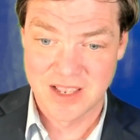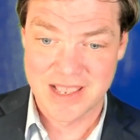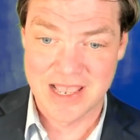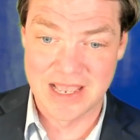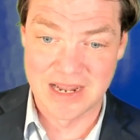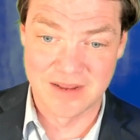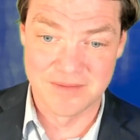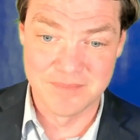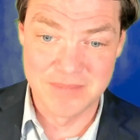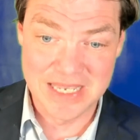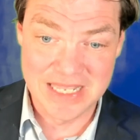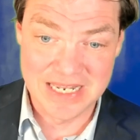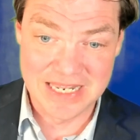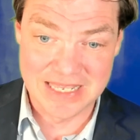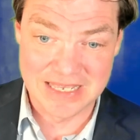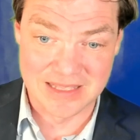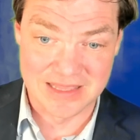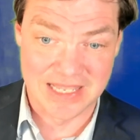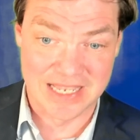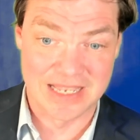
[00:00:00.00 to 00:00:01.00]
and
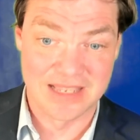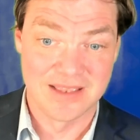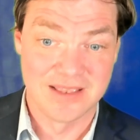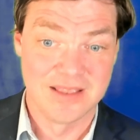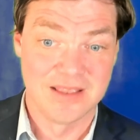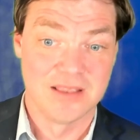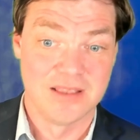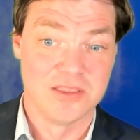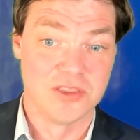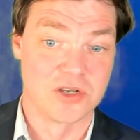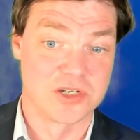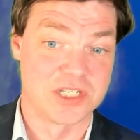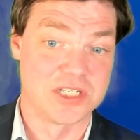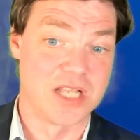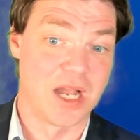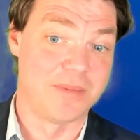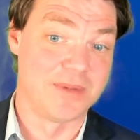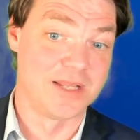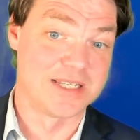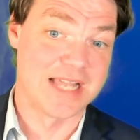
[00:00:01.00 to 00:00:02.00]
immediately there's a
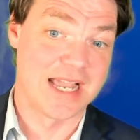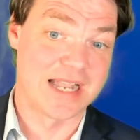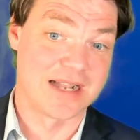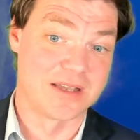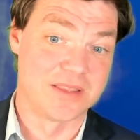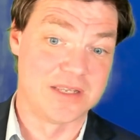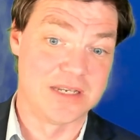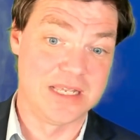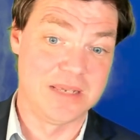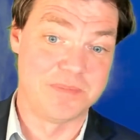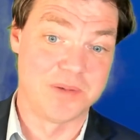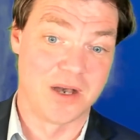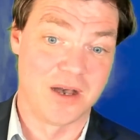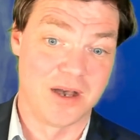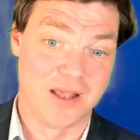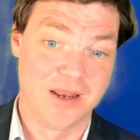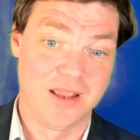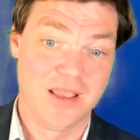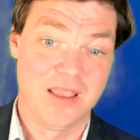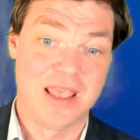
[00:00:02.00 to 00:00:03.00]
double attack on the
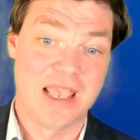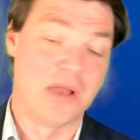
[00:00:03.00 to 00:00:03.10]
d-pawn,